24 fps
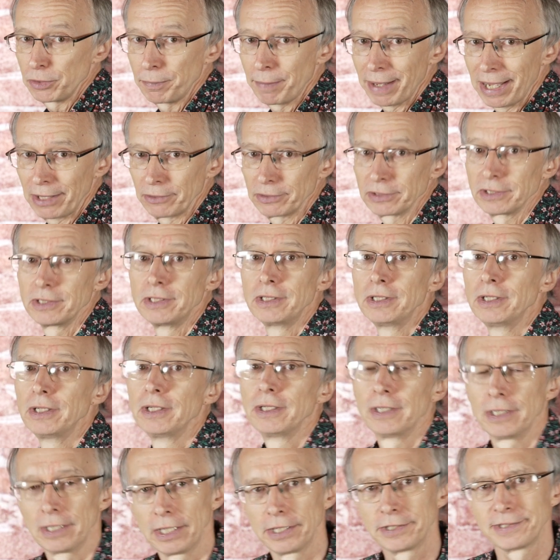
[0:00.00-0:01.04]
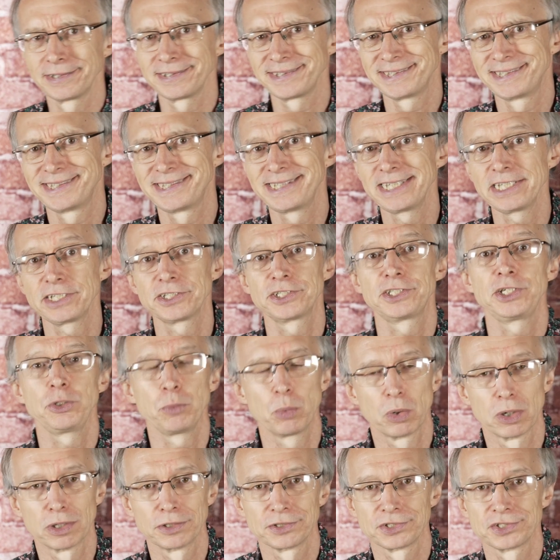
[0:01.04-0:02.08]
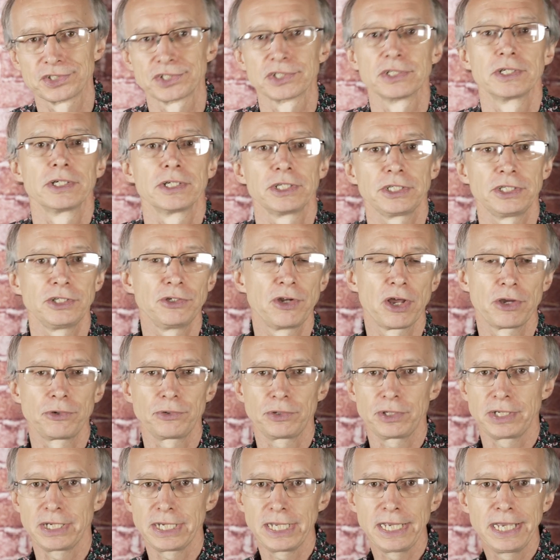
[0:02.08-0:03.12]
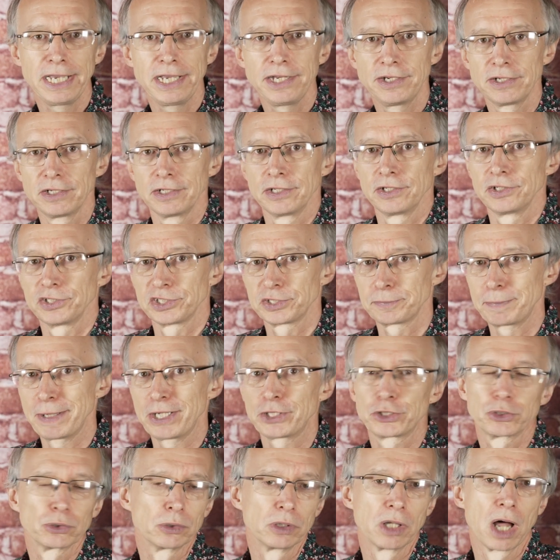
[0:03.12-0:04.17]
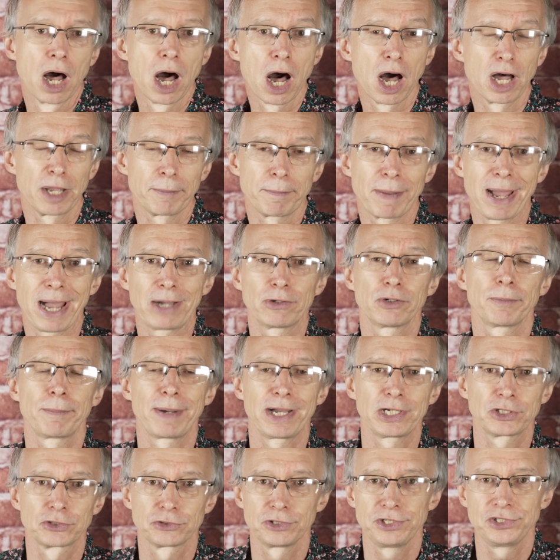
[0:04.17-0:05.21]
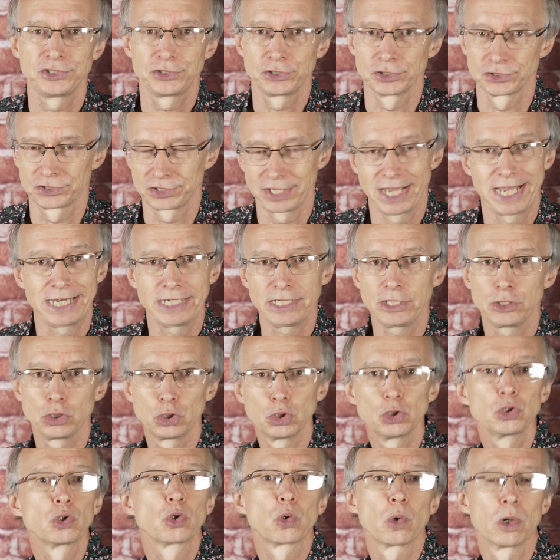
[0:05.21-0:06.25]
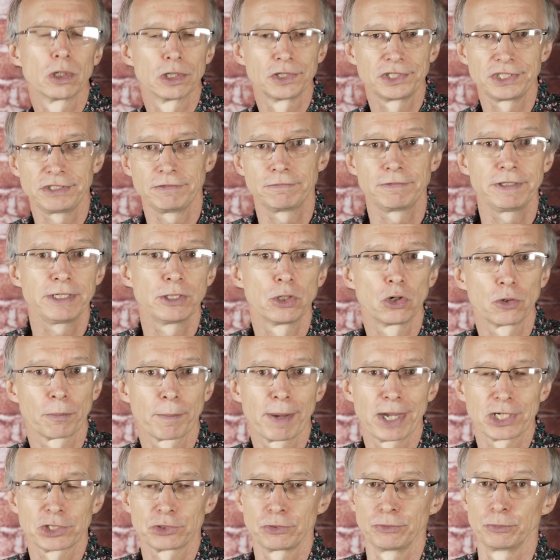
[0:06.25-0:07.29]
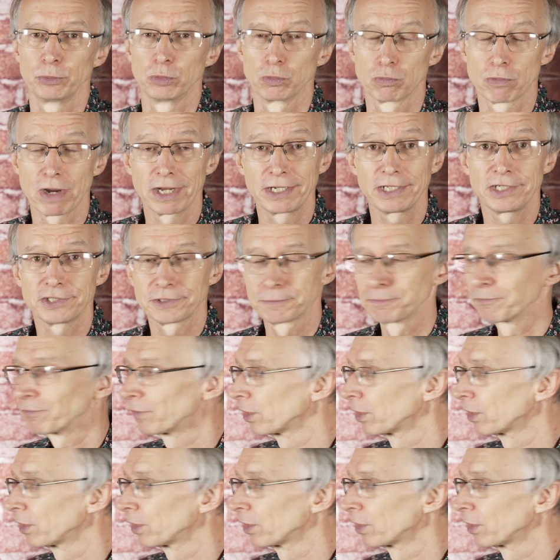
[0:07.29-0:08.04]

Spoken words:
power, and at 60 watts you don't need special high power batteries, just any good quality V-Lock battery will run it,